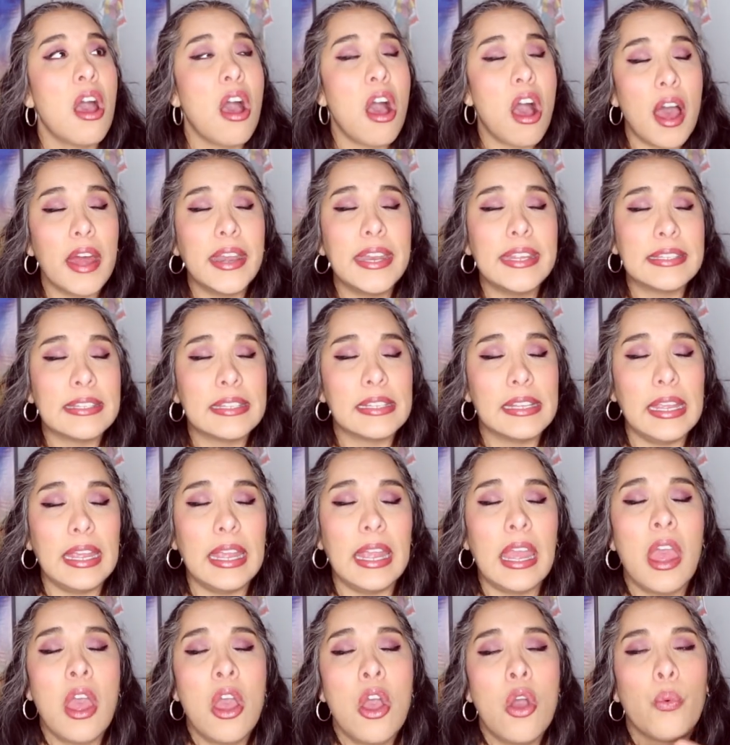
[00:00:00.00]

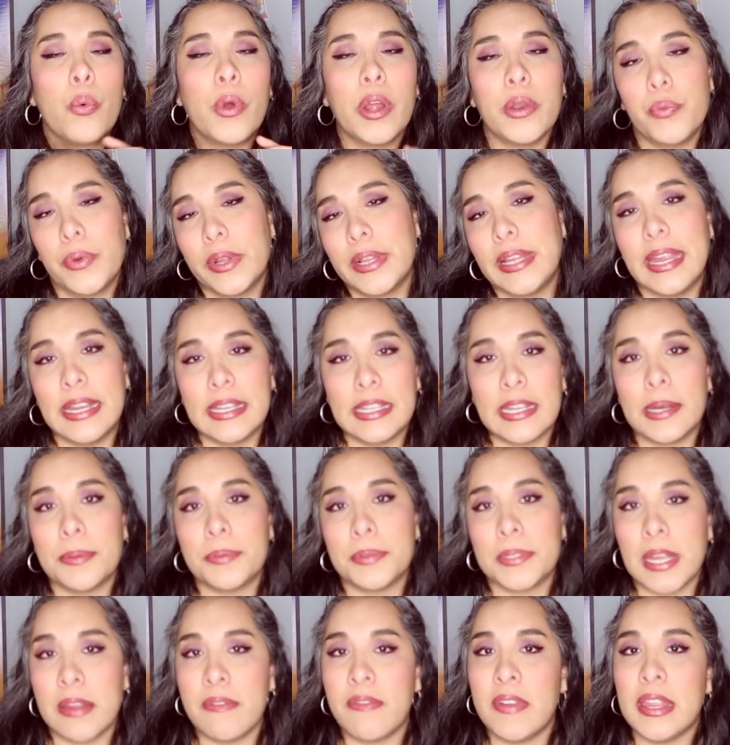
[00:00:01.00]
Honestly, what really ended up
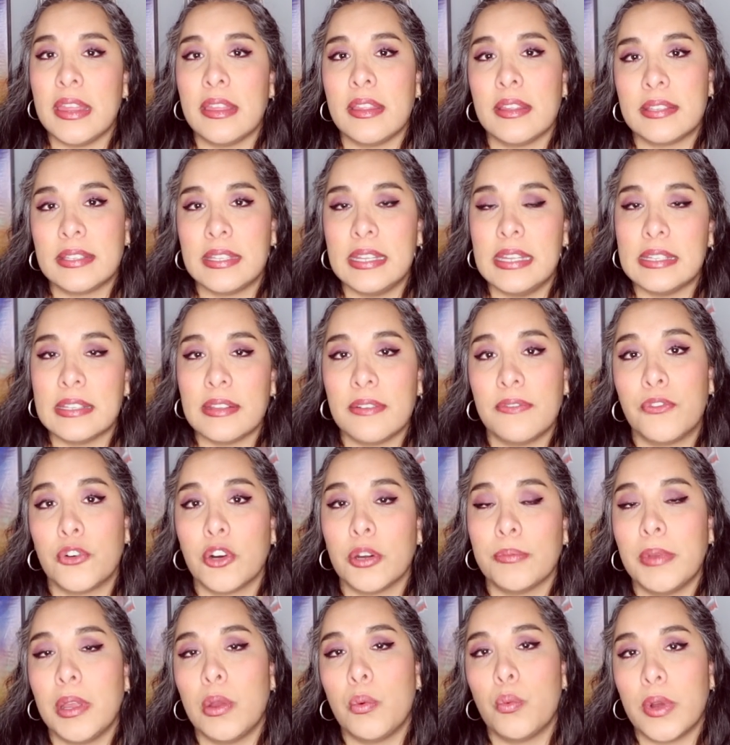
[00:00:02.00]
saving the season
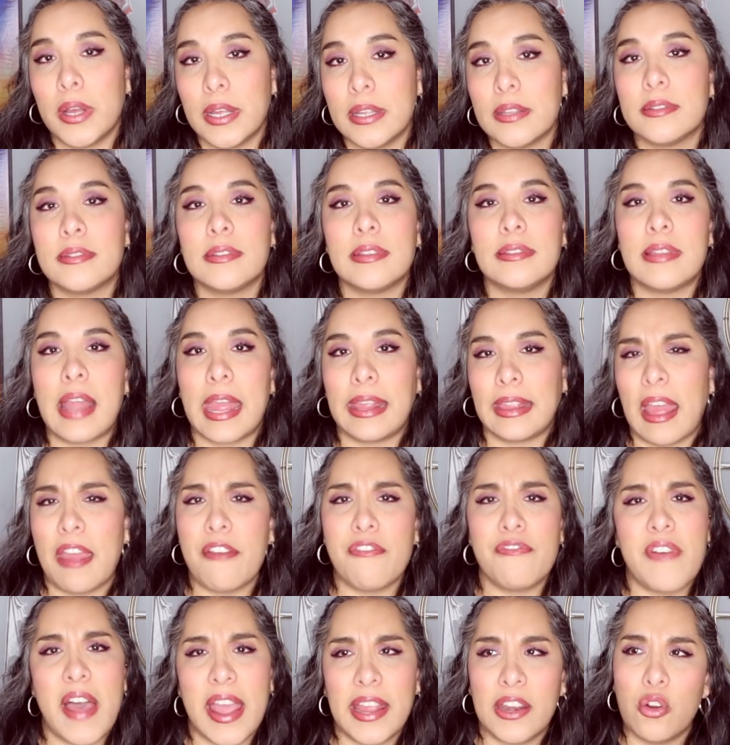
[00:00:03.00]
for me was like
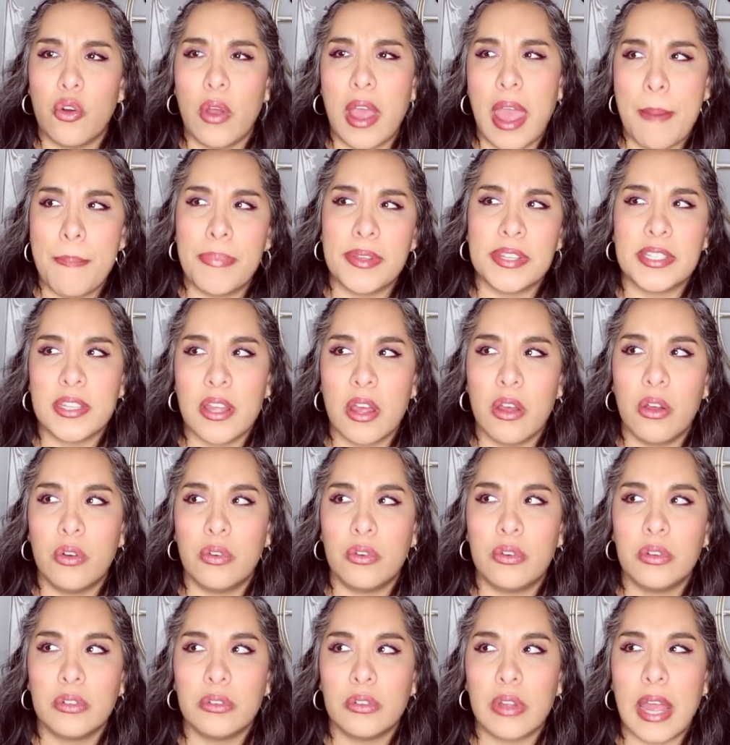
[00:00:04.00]
that final
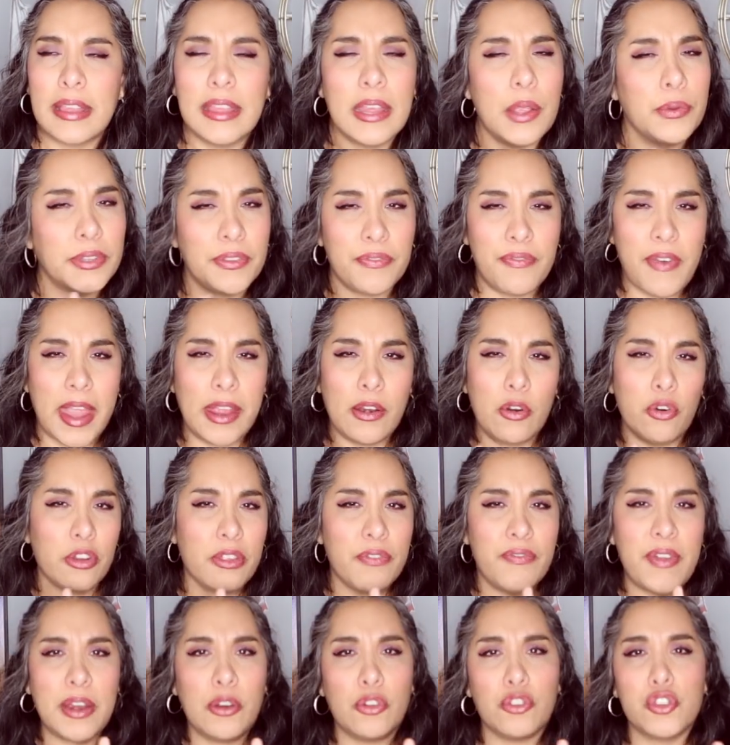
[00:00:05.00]
episode. I think it was the final or
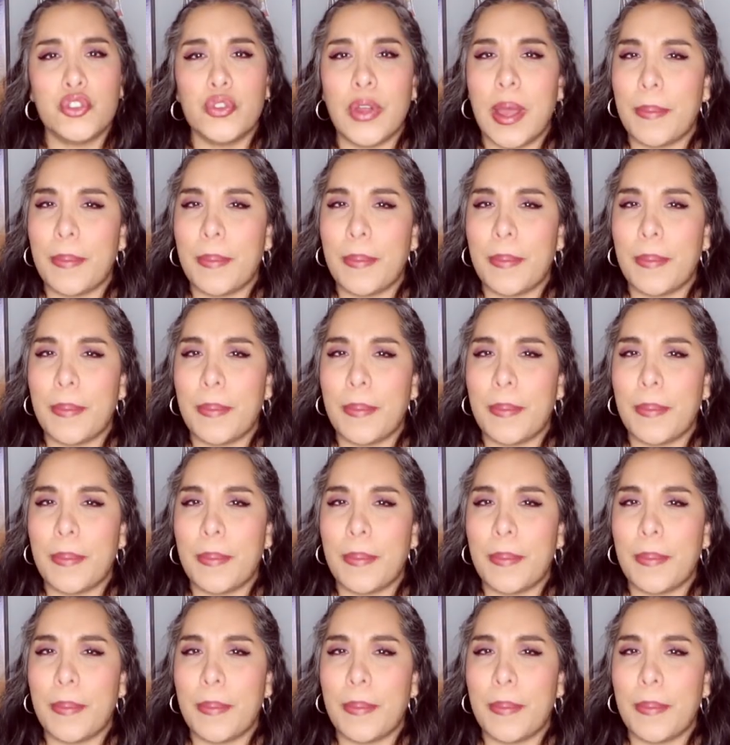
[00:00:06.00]
the final two